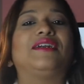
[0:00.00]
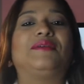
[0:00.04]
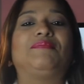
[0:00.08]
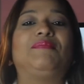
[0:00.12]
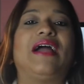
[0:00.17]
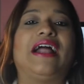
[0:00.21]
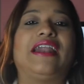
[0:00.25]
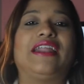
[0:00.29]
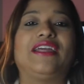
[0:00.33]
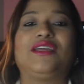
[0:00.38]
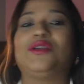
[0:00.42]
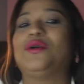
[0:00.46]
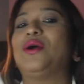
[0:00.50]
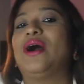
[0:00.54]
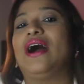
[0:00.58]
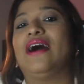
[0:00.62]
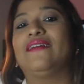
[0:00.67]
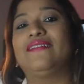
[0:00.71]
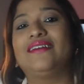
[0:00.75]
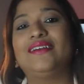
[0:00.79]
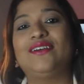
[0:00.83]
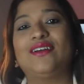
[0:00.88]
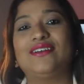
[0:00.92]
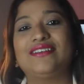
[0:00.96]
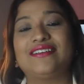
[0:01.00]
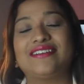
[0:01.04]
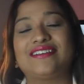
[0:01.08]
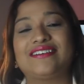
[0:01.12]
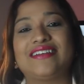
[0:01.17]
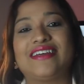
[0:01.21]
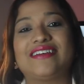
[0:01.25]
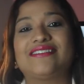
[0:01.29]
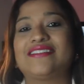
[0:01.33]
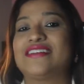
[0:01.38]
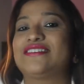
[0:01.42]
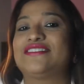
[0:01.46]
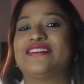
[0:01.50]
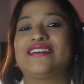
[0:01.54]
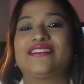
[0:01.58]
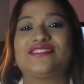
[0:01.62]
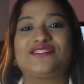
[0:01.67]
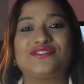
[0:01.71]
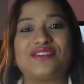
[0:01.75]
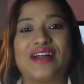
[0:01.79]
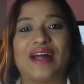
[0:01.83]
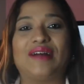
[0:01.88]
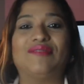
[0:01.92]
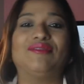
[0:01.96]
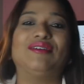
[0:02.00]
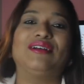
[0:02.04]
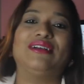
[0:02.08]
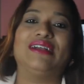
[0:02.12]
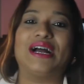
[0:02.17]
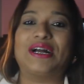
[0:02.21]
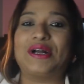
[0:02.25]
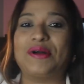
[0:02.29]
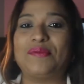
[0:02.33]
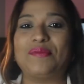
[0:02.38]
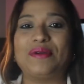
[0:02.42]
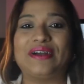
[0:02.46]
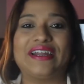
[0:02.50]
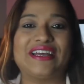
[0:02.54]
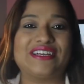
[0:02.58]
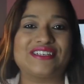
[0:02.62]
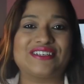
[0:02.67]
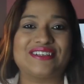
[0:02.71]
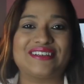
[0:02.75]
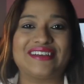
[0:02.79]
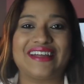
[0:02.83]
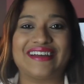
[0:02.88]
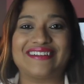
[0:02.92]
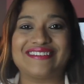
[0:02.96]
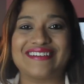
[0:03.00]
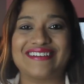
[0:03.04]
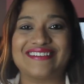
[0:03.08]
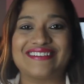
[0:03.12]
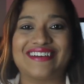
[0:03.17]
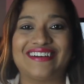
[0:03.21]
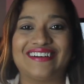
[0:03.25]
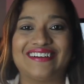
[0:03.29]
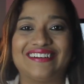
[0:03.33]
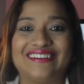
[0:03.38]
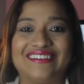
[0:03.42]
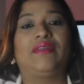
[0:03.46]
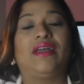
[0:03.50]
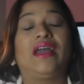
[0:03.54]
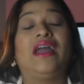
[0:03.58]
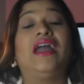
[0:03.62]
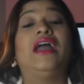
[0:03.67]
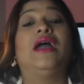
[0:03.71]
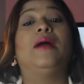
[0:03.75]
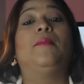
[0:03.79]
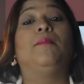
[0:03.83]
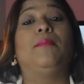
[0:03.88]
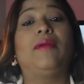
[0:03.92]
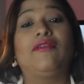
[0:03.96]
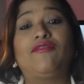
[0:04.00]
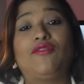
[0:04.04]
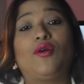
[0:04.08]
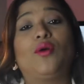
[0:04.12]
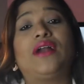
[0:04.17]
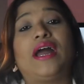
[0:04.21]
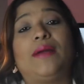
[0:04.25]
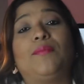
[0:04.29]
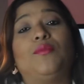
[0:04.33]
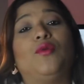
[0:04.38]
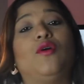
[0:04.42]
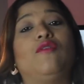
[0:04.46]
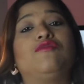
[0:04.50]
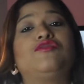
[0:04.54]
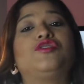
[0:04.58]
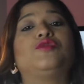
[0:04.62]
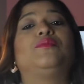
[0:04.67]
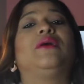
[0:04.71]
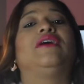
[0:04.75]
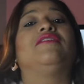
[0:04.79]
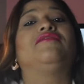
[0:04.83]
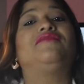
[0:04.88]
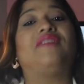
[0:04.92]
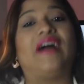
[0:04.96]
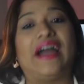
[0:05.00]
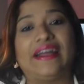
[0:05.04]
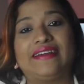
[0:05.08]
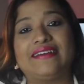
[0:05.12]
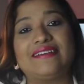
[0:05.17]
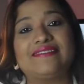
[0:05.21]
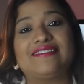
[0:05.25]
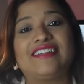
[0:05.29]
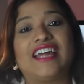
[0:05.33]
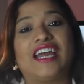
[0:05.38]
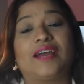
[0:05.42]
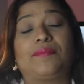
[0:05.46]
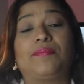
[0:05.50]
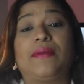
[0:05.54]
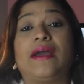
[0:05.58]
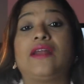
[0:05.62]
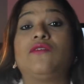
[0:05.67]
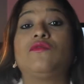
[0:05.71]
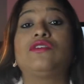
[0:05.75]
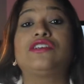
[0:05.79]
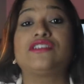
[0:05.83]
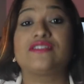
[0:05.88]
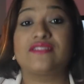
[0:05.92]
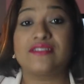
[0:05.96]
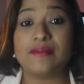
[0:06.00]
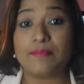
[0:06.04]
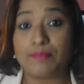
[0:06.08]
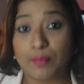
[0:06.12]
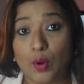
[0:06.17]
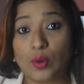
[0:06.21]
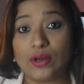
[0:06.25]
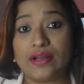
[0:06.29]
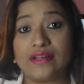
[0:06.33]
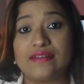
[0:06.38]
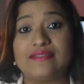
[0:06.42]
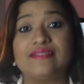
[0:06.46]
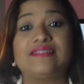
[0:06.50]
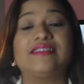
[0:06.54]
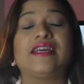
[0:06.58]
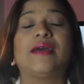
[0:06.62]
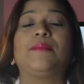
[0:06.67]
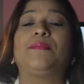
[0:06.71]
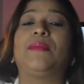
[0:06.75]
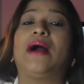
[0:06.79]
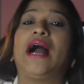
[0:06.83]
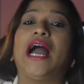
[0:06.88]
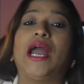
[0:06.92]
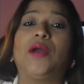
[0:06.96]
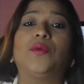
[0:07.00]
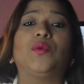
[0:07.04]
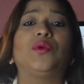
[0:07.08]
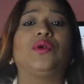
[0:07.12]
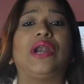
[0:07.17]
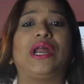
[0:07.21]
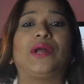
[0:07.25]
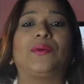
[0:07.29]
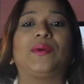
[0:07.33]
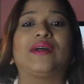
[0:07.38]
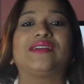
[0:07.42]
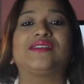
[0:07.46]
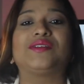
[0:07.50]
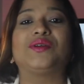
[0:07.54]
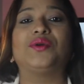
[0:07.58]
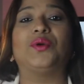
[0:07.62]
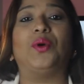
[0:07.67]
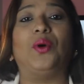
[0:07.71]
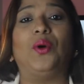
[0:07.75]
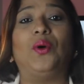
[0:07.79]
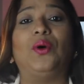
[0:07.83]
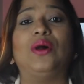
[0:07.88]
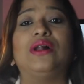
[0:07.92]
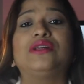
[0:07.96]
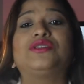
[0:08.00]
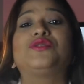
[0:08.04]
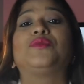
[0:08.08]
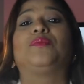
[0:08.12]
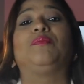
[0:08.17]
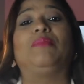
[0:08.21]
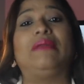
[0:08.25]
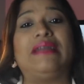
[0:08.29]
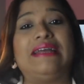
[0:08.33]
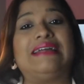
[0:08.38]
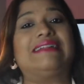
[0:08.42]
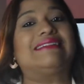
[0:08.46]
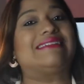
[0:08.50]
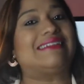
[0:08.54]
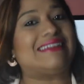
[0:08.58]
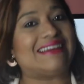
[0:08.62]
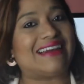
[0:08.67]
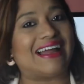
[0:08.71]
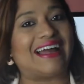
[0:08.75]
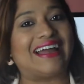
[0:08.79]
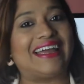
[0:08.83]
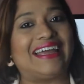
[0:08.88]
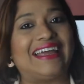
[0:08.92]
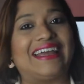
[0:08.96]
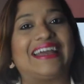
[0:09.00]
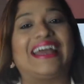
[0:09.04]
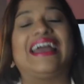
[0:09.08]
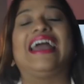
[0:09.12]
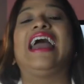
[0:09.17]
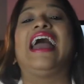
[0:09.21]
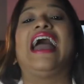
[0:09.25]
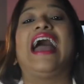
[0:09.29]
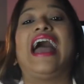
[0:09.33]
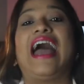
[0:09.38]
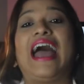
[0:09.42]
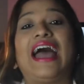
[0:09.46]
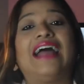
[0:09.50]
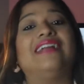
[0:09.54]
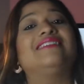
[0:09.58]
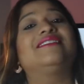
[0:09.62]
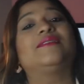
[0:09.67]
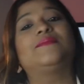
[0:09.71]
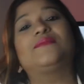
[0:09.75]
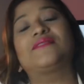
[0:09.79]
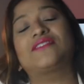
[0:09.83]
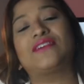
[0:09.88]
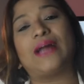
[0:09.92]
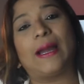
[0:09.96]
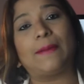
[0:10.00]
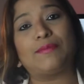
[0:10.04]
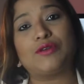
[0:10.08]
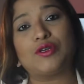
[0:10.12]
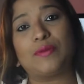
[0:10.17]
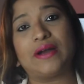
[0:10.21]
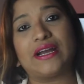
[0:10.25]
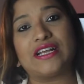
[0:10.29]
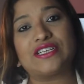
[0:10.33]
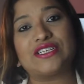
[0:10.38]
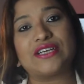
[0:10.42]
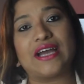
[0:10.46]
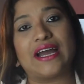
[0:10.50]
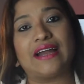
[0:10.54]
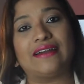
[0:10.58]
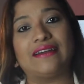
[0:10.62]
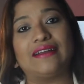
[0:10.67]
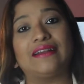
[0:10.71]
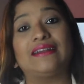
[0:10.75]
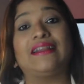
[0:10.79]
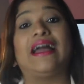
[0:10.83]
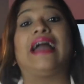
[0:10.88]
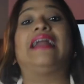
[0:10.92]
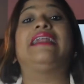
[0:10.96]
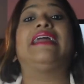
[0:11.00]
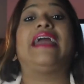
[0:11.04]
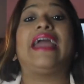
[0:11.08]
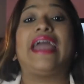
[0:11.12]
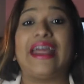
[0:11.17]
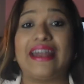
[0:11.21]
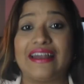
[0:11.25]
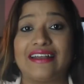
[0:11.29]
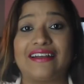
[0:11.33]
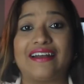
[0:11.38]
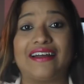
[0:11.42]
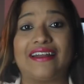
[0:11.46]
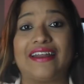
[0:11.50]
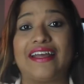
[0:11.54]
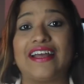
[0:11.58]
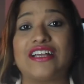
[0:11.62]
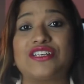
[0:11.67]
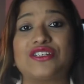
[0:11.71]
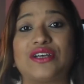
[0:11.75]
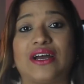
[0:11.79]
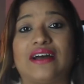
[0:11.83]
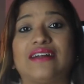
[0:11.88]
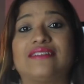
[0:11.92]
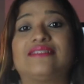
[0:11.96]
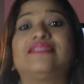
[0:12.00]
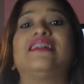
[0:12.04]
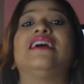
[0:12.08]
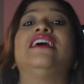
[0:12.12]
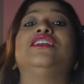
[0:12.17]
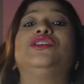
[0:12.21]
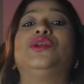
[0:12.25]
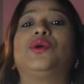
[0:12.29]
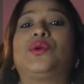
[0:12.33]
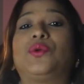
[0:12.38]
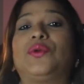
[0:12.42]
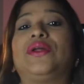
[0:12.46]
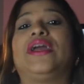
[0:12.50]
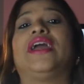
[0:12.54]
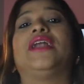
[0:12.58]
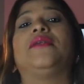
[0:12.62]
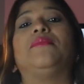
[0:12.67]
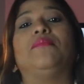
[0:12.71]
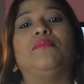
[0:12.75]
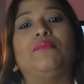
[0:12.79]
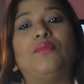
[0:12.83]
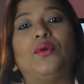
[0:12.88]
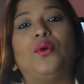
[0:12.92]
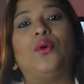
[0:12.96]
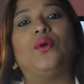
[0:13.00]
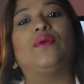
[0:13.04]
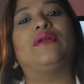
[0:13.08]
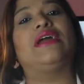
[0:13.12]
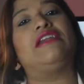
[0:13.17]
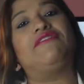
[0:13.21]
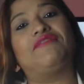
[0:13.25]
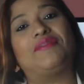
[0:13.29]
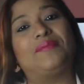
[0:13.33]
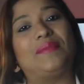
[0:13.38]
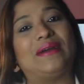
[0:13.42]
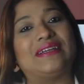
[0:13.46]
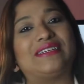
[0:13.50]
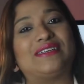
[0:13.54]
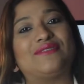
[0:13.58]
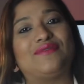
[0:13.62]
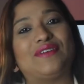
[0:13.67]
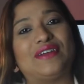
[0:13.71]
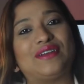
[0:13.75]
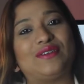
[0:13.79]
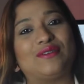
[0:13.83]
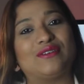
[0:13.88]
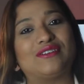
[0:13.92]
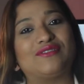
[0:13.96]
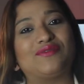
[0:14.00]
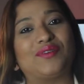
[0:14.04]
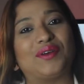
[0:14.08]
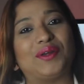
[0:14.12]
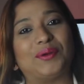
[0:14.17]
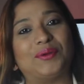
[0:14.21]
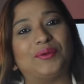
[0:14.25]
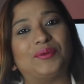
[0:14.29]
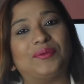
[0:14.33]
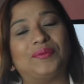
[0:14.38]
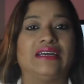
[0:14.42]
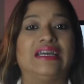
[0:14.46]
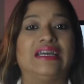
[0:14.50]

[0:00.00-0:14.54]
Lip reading: planning your other logistics such as travel, accommodation, etc. Before I move to my final segment, which is the bonus tip, I would request you all to please like and subscribe to my channel and encourage us to create more informative videos for you.